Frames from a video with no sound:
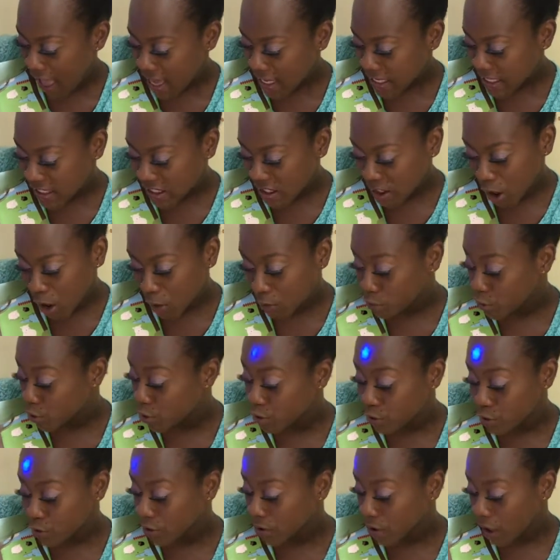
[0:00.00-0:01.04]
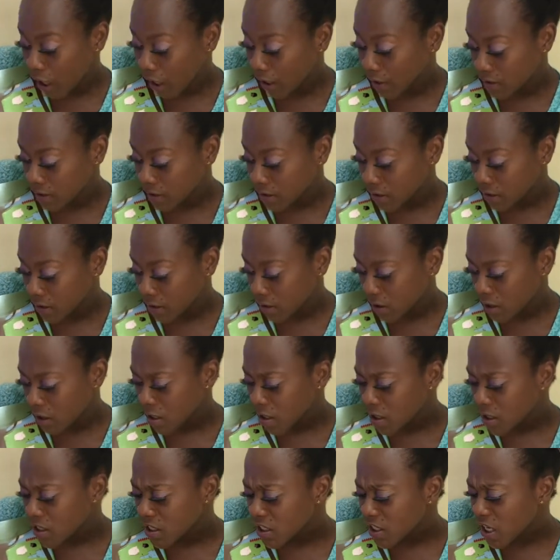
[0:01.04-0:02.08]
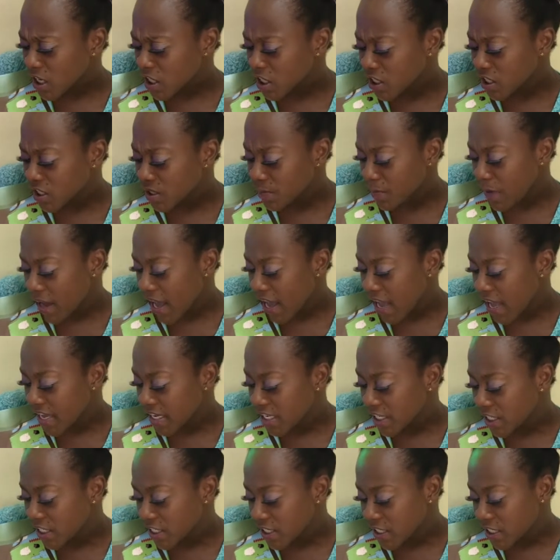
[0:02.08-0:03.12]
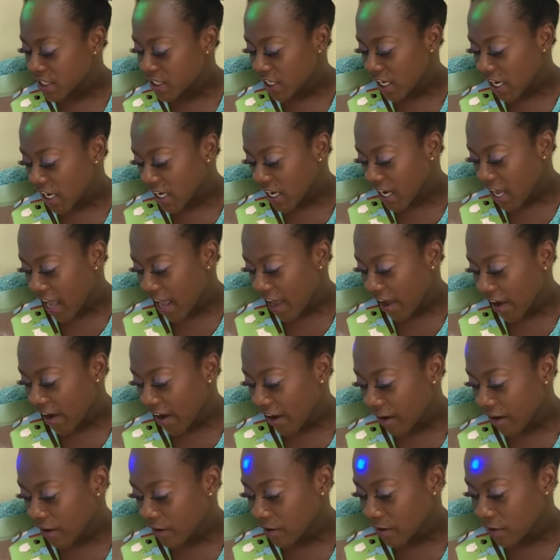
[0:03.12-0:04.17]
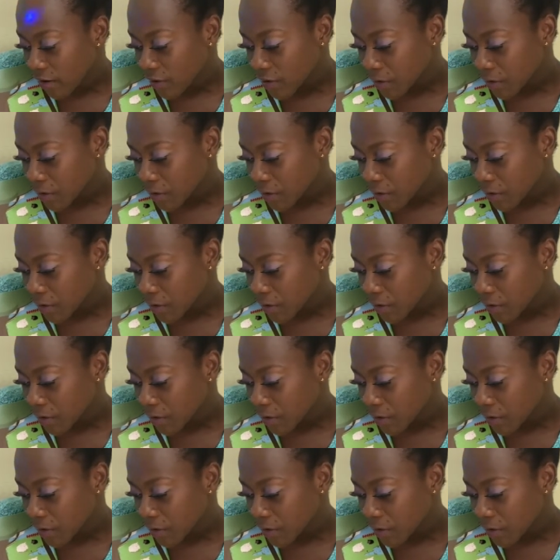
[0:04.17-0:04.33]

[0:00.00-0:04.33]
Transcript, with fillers: Some do not. Touch my chin hair.